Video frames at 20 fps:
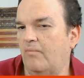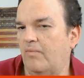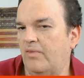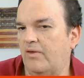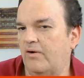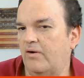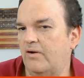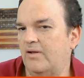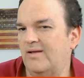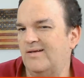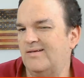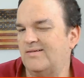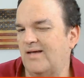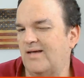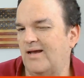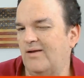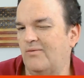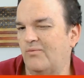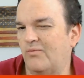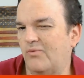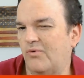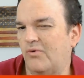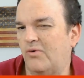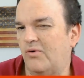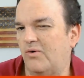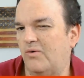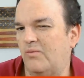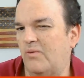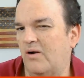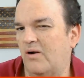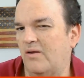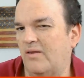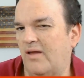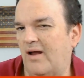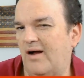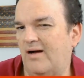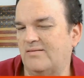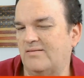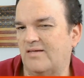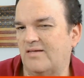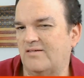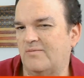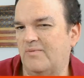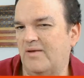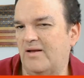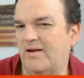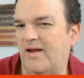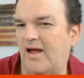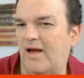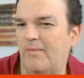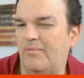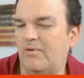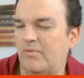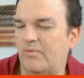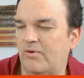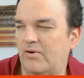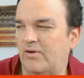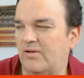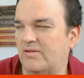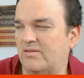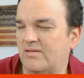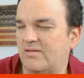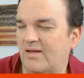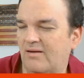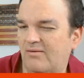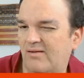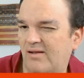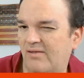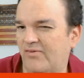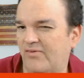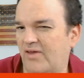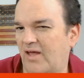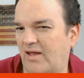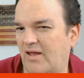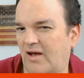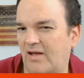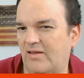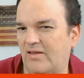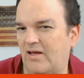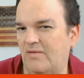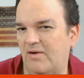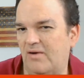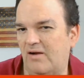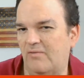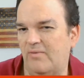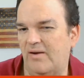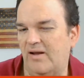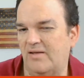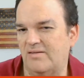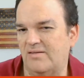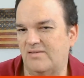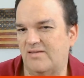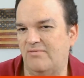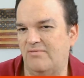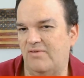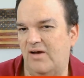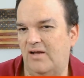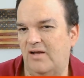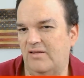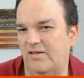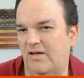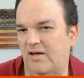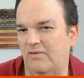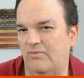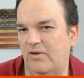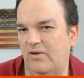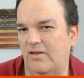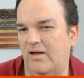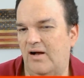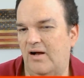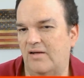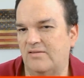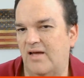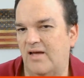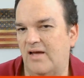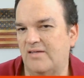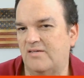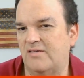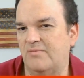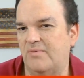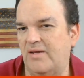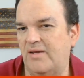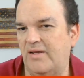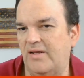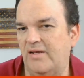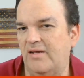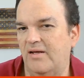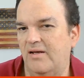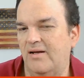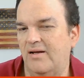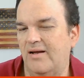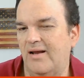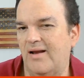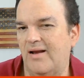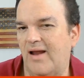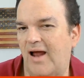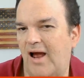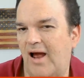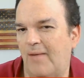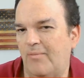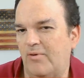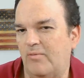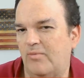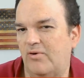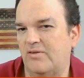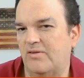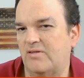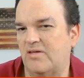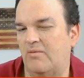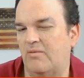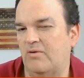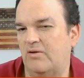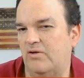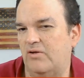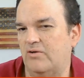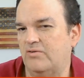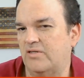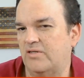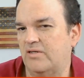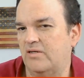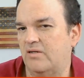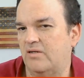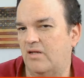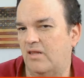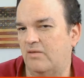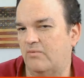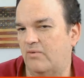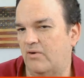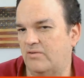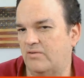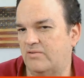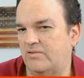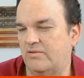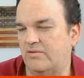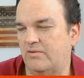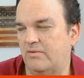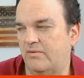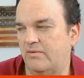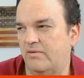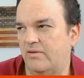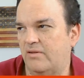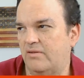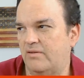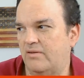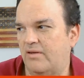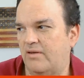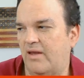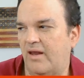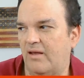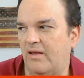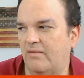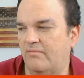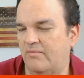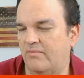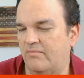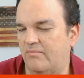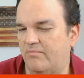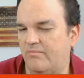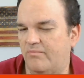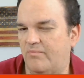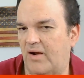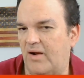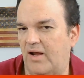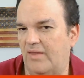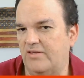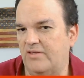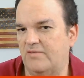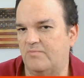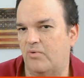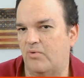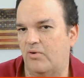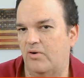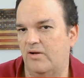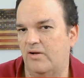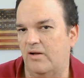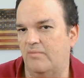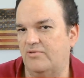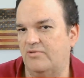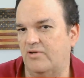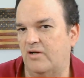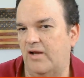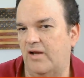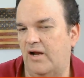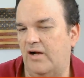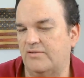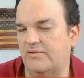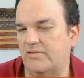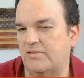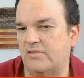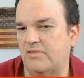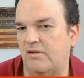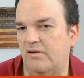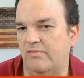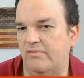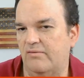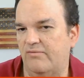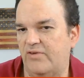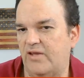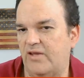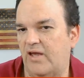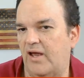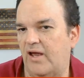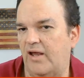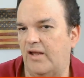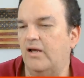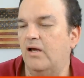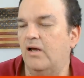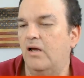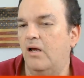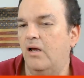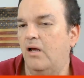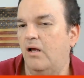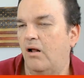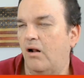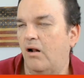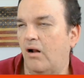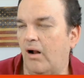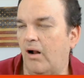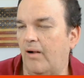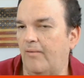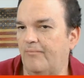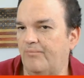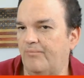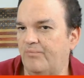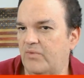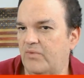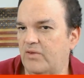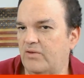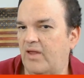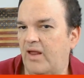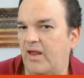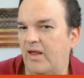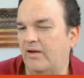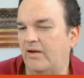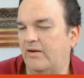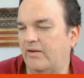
There is a rule where the house has to be inhabitable. It's not really a VA guideline, but everybody has the same guideline where the house has to be inhabitable at the time of closing. In other words, you can't buy these boarded up junk houses on VA. You can't